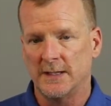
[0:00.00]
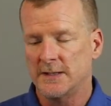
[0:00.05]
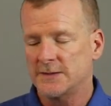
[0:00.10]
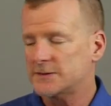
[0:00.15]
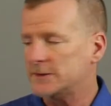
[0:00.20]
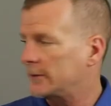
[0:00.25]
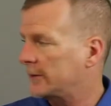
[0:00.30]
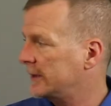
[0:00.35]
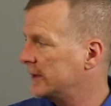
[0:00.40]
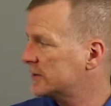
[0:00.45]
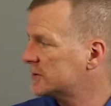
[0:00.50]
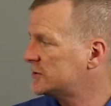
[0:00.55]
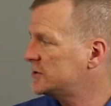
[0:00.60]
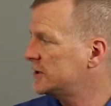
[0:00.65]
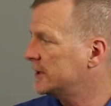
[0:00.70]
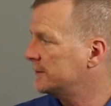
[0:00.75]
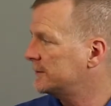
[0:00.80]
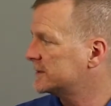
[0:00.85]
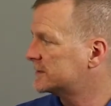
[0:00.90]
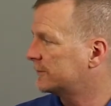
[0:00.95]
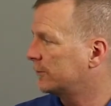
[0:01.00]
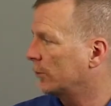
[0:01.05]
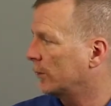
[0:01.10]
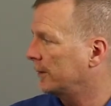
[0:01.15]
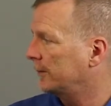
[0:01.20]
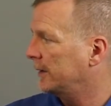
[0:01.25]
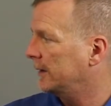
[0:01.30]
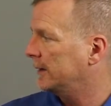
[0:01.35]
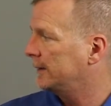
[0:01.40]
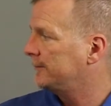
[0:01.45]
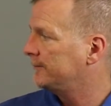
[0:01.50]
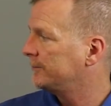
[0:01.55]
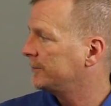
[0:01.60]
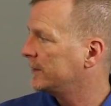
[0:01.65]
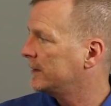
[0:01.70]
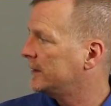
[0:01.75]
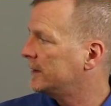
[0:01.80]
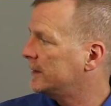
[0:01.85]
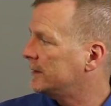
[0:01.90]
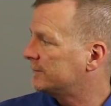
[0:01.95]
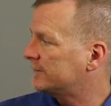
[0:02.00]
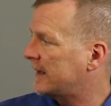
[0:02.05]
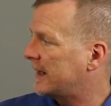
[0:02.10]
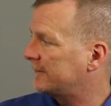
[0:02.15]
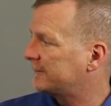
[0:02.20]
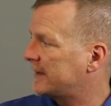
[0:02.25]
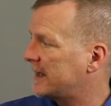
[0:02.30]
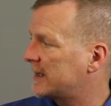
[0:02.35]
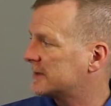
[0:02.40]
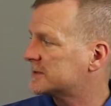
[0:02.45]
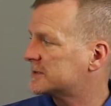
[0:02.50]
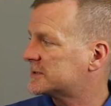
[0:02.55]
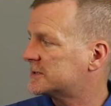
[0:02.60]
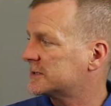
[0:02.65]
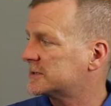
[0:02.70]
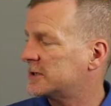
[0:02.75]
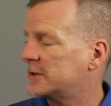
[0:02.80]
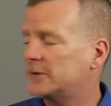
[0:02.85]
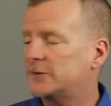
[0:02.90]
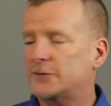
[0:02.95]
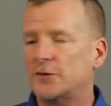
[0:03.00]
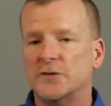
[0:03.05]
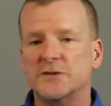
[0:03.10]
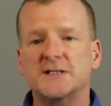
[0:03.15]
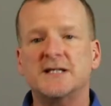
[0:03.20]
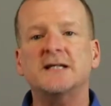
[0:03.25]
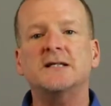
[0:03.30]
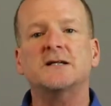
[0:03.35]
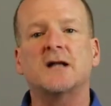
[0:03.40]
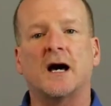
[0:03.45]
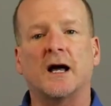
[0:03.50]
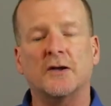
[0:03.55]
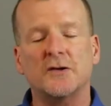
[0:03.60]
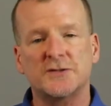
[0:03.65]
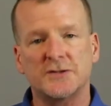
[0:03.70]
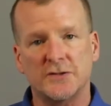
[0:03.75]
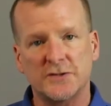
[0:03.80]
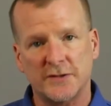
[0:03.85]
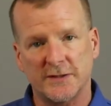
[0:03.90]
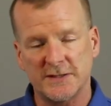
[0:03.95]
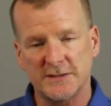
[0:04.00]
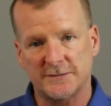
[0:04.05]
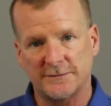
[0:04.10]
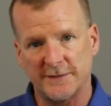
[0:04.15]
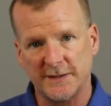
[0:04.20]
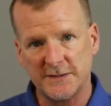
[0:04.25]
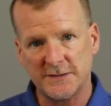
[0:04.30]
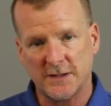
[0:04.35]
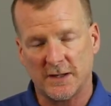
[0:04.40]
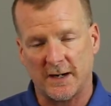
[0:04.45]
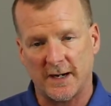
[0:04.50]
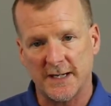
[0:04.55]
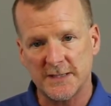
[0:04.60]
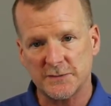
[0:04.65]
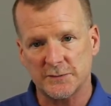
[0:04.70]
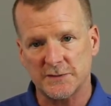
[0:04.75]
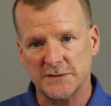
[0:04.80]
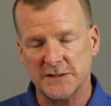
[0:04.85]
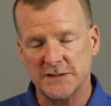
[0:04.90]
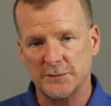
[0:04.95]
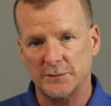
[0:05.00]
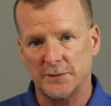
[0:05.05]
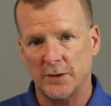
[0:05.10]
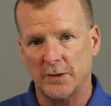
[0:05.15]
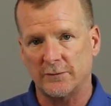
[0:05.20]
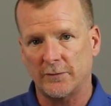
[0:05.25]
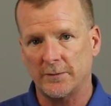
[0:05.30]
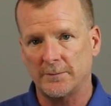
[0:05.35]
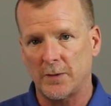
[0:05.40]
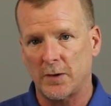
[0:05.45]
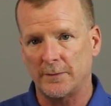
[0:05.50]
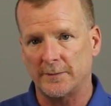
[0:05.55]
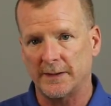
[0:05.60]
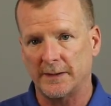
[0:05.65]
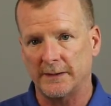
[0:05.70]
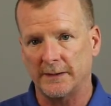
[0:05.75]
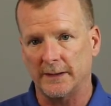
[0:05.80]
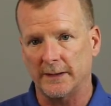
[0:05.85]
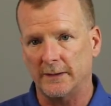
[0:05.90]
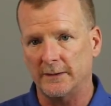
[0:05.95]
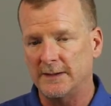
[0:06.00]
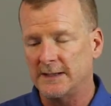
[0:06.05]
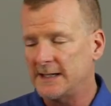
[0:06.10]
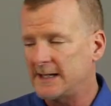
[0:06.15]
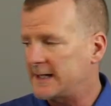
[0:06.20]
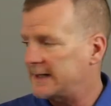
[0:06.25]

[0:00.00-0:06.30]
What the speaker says: So here's Jimmy's formula. $5,613, those are his fixed costs we just went over a moment ago.